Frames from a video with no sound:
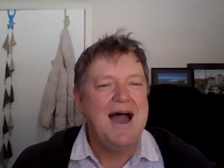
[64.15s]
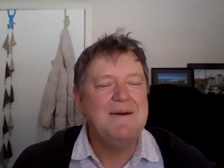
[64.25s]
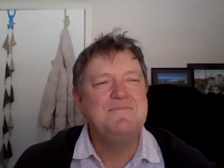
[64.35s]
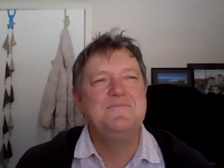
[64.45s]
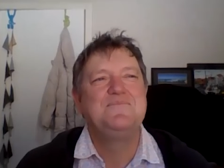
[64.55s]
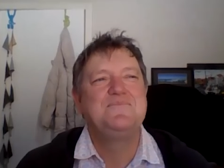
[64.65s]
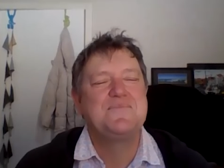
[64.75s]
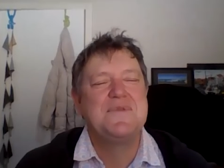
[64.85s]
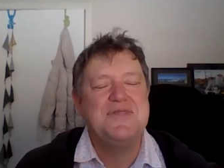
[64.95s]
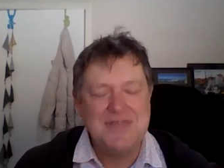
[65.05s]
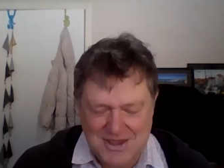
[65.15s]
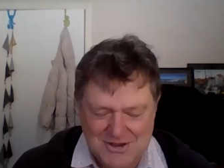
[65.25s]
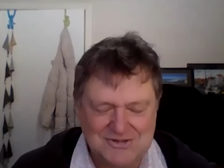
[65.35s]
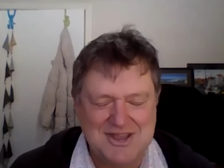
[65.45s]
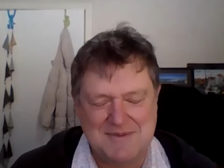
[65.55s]
Um, thank
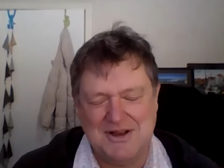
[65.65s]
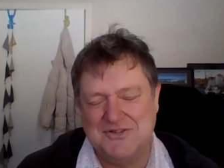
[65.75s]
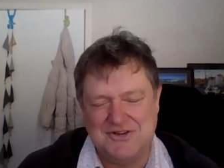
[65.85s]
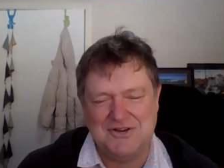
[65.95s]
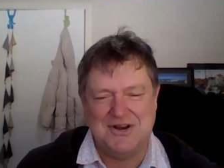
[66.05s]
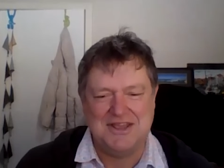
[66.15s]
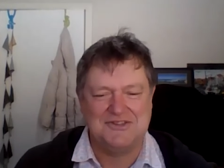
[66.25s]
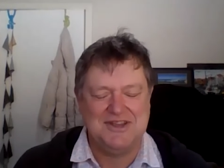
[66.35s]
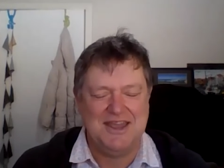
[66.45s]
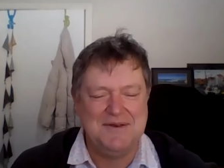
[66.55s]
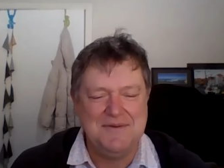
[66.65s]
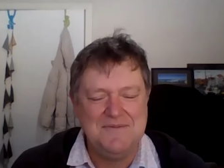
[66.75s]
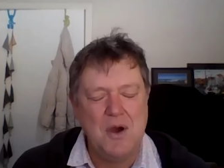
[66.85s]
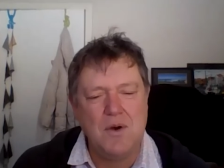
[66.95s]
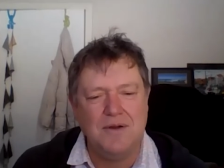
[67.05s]
you so much for joining us, Ken.
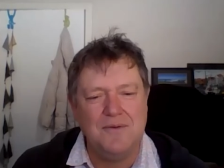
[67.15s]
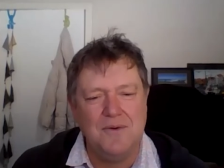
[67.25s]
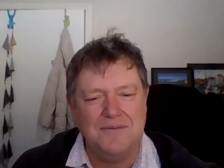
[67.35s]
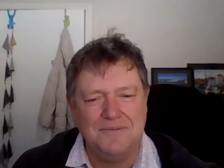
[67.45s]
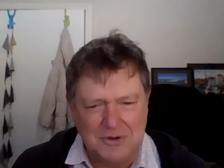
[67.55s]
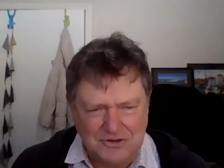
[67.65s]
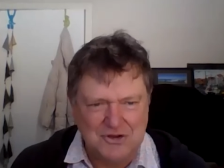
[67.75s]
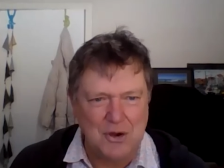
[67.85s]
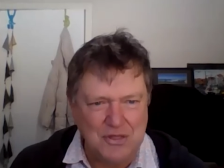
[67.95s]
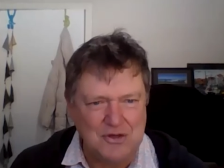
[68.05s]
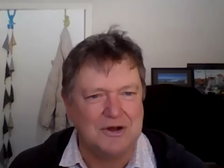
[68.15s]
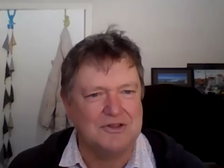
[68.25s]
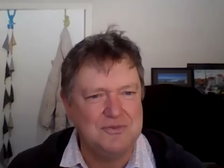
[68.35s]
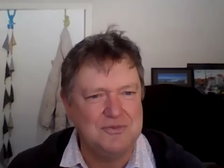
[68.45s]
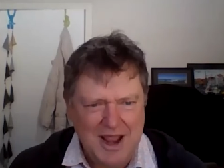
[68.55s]
Oh, what's your
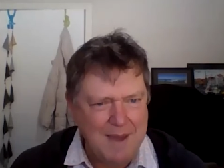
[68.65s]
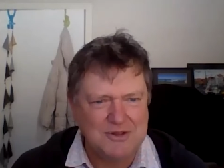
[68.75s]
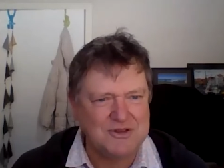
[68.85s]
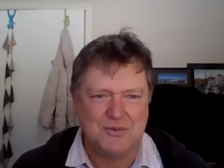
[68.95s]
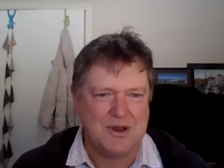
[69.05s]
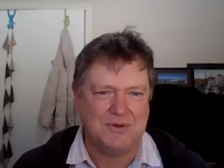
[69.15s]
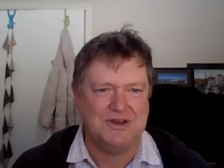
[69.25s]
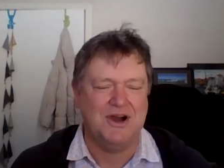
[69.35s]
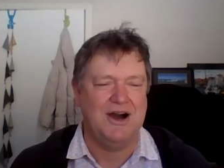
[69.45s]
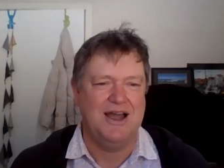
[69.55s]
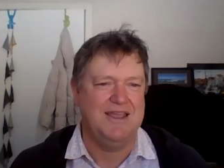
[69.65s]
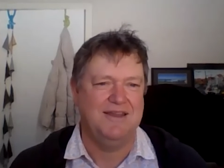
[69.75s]
thoughts? What happens when we die?